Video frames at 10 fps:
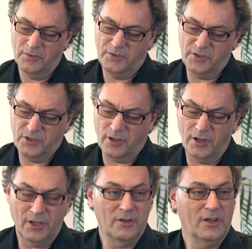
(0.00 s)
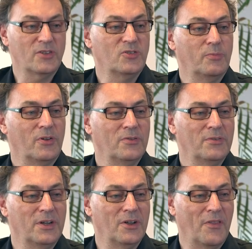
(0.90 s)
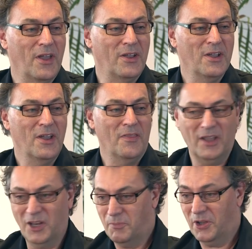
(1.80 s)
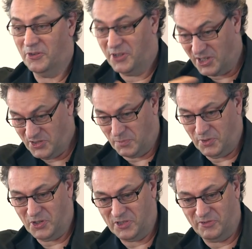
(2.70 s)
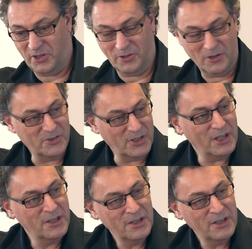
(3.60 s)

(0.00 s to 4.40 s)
digitally contestable. You know, they, they can be contested because of technology.